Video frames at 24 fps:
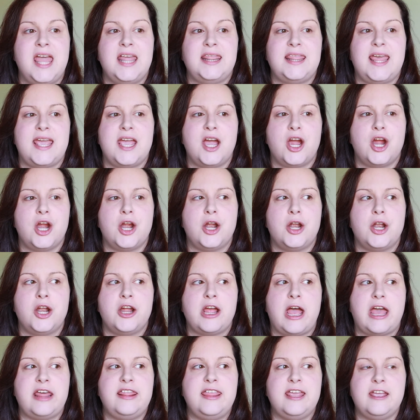They are,
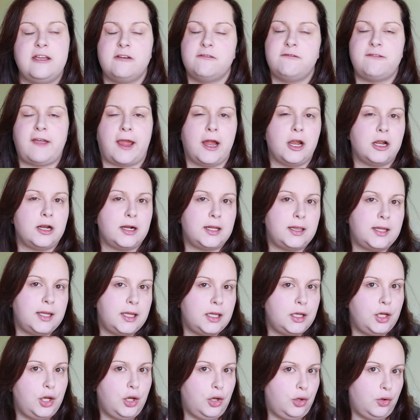I think, fairly
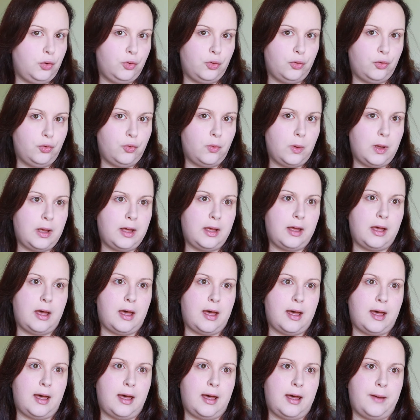new,
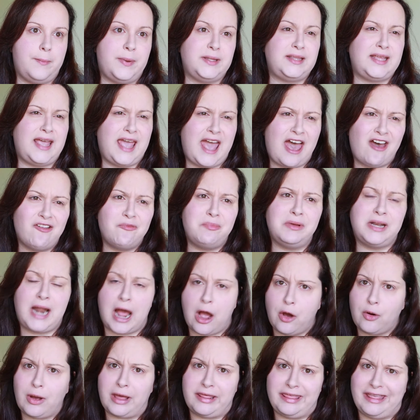but they have been
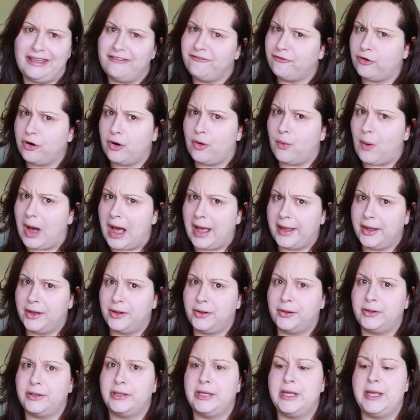out, I think, for a
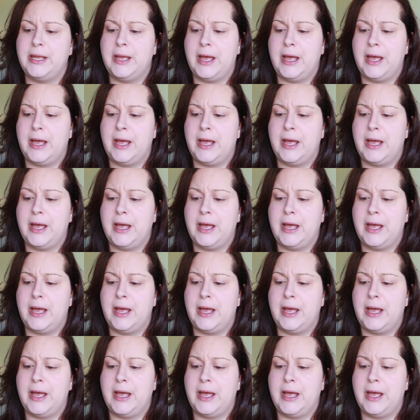while,